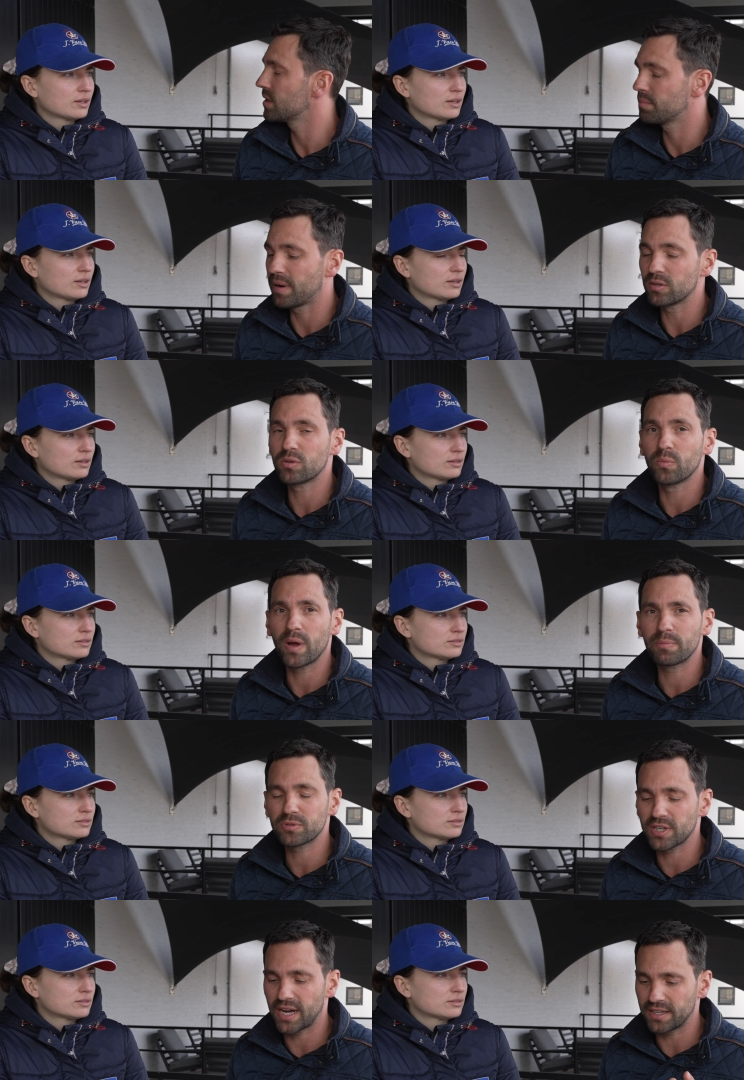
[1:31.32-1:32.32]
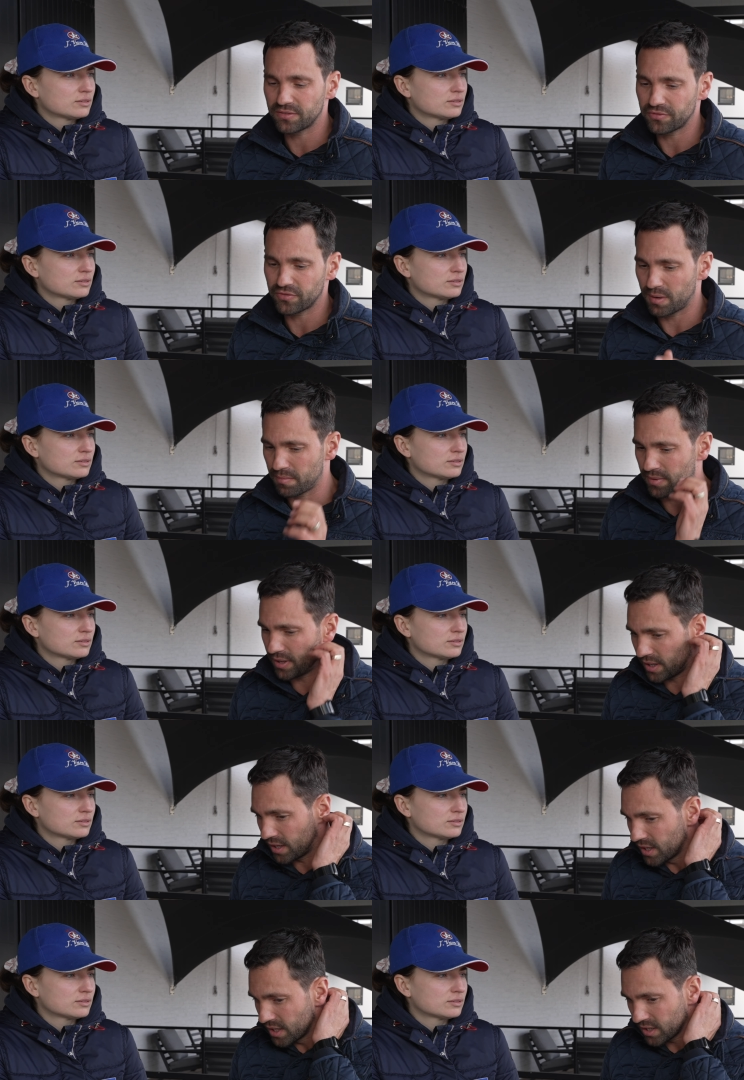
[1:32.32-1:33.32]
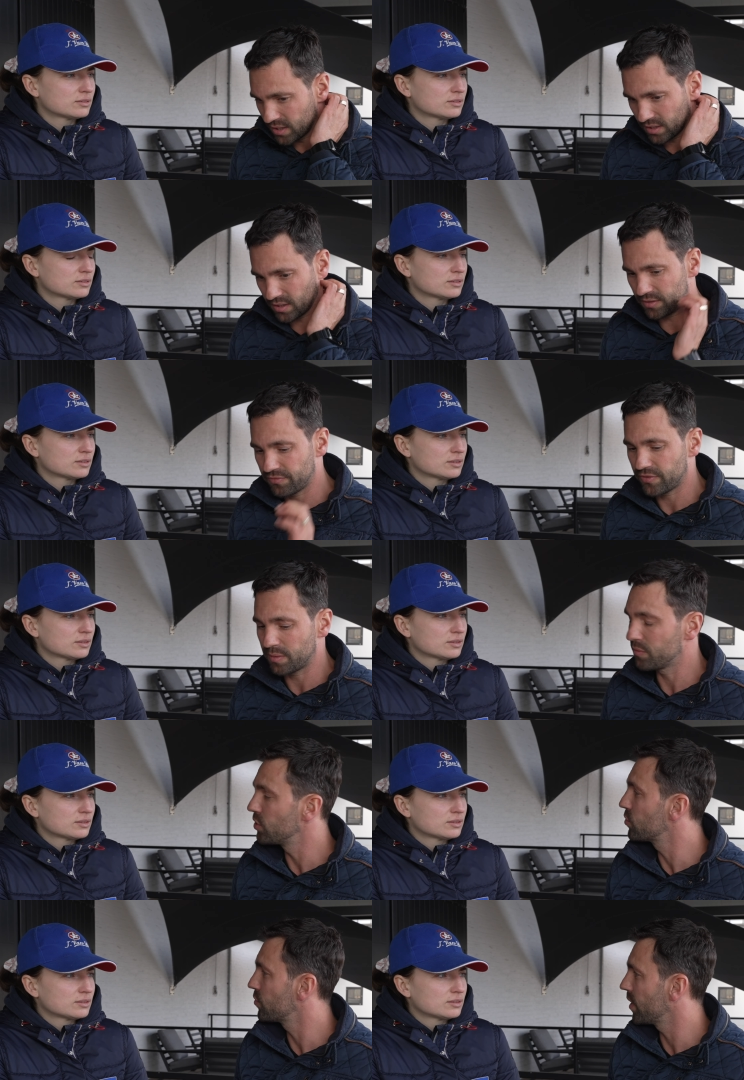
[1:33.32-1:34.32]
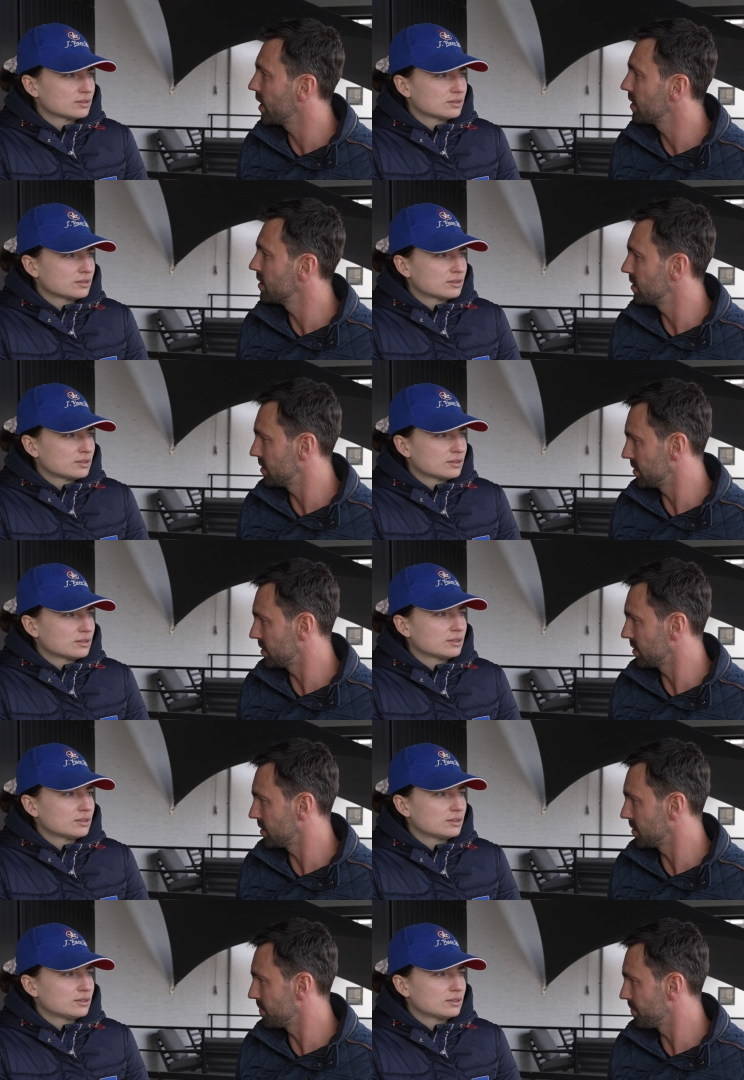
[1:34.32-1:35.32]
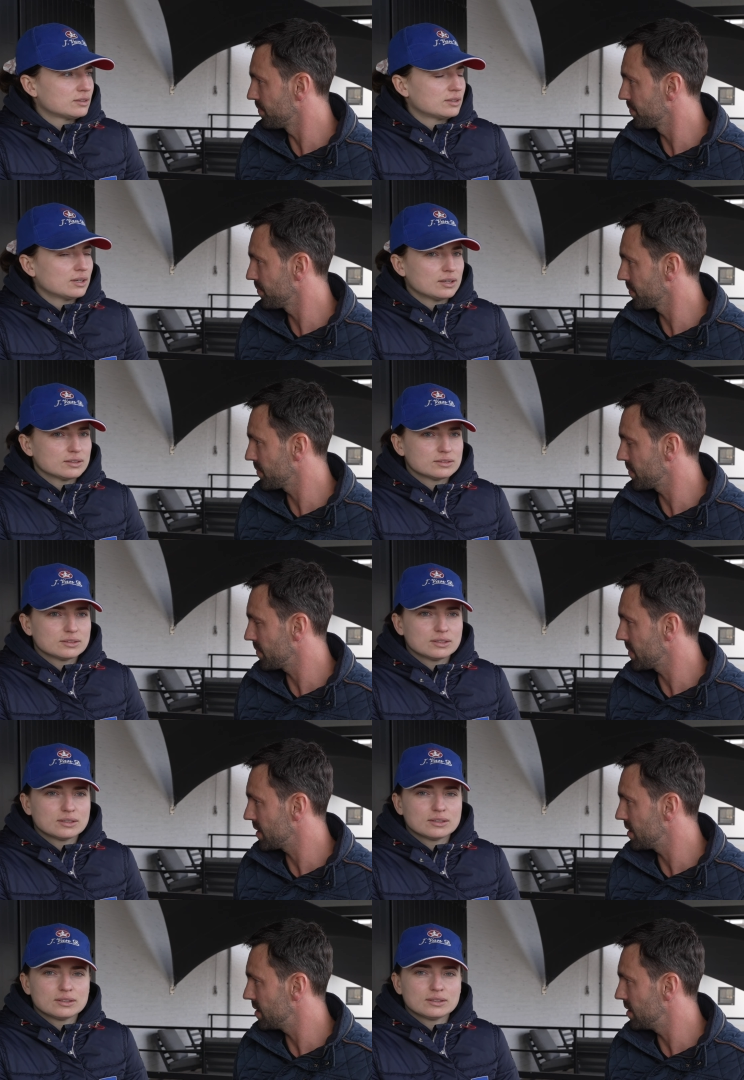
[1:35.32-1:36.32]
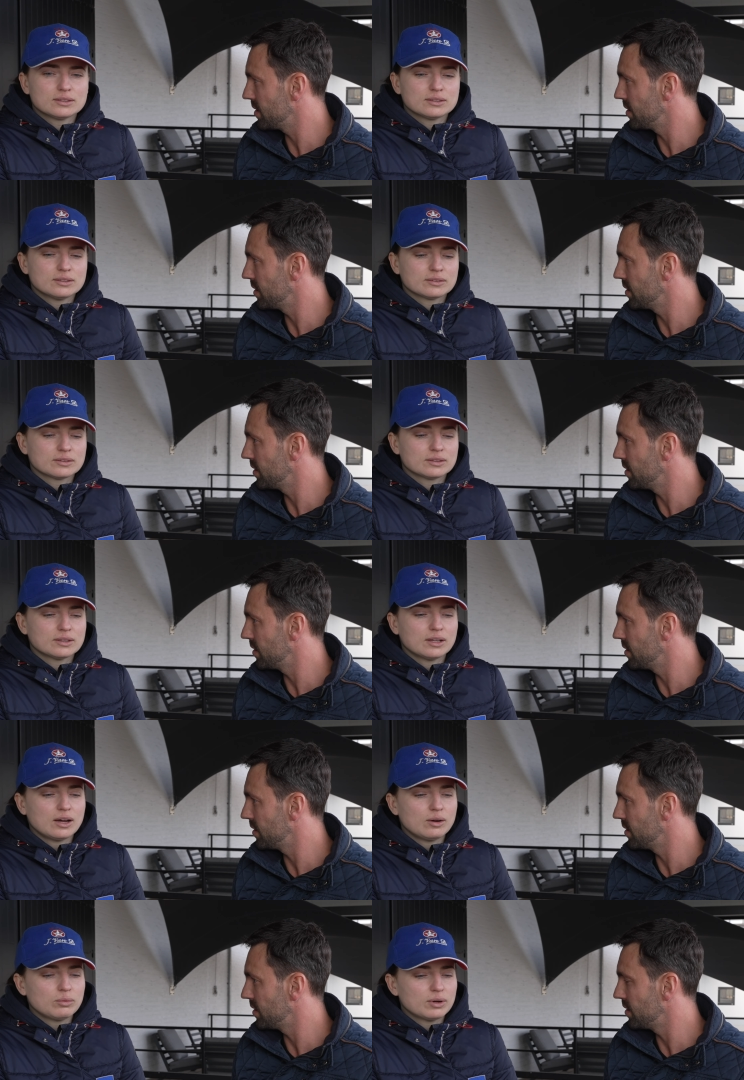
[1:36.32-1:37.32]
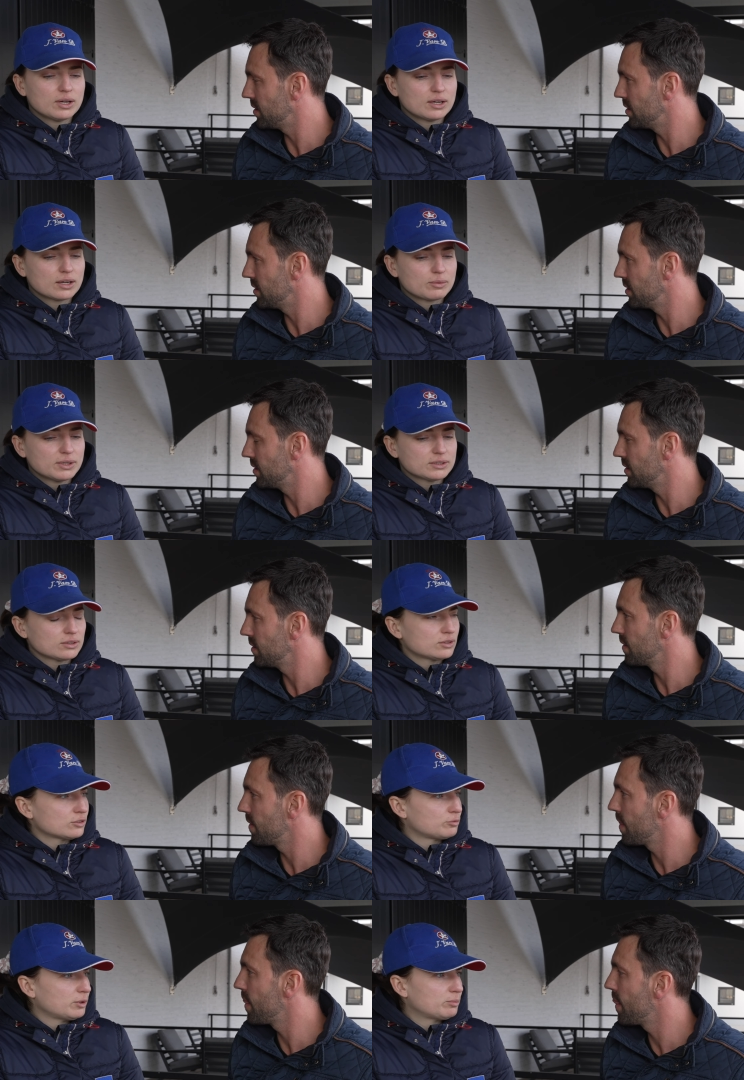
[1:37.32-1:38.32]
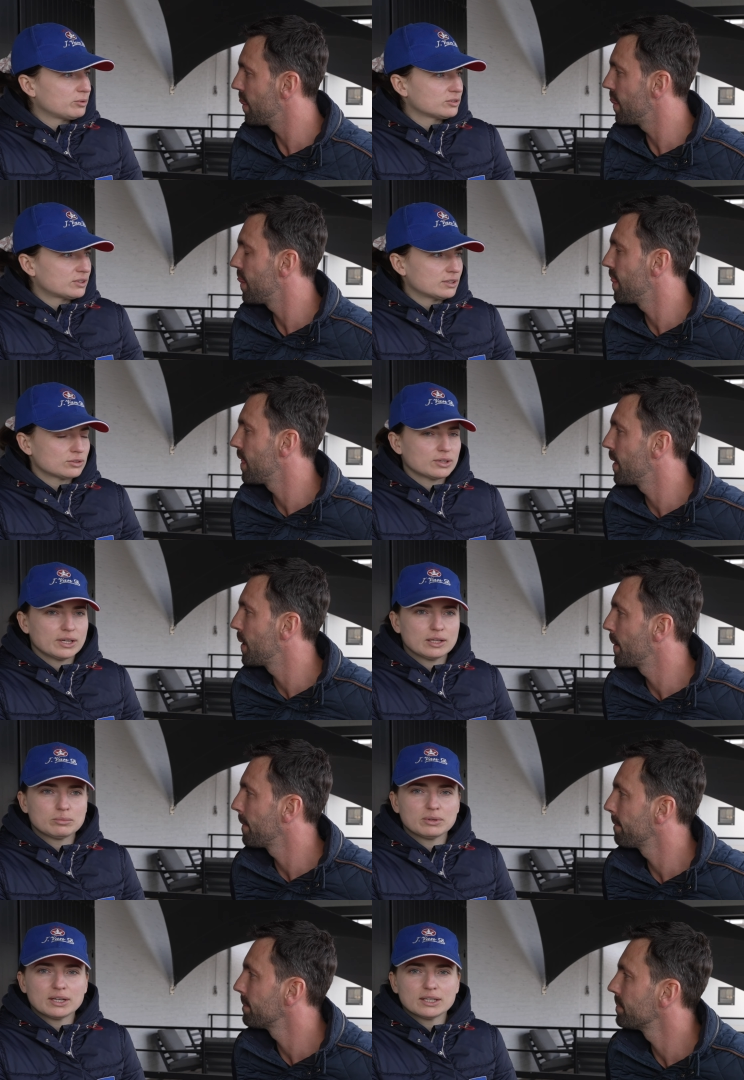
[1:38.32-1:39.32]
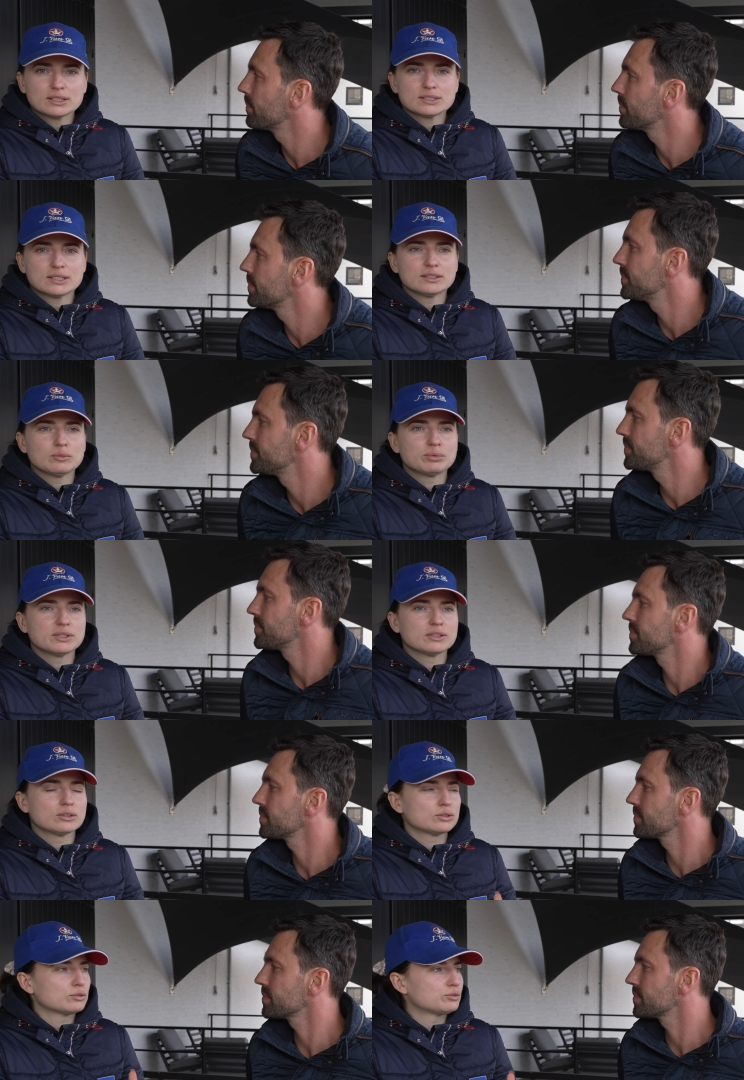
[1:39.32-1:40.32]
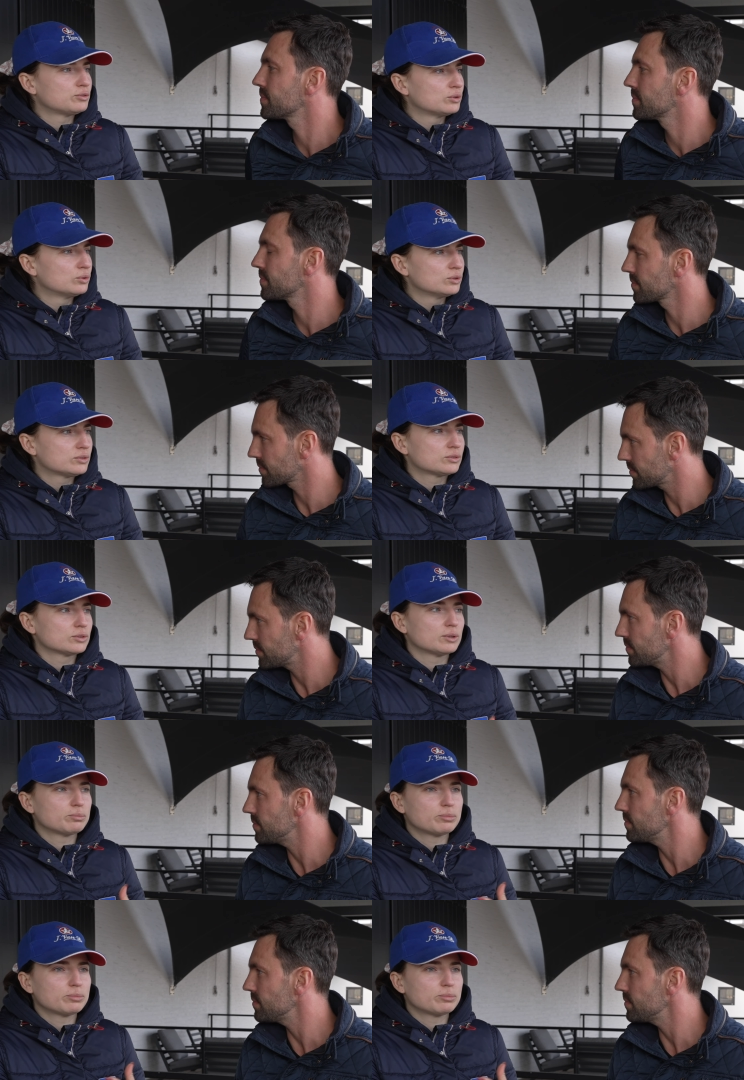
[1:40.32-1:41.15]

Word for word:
Speaker 1: about the website from Ukraine?
Speaker 2: Yeah, and now quite a lot of people try to help us, and they bring a lot of food to the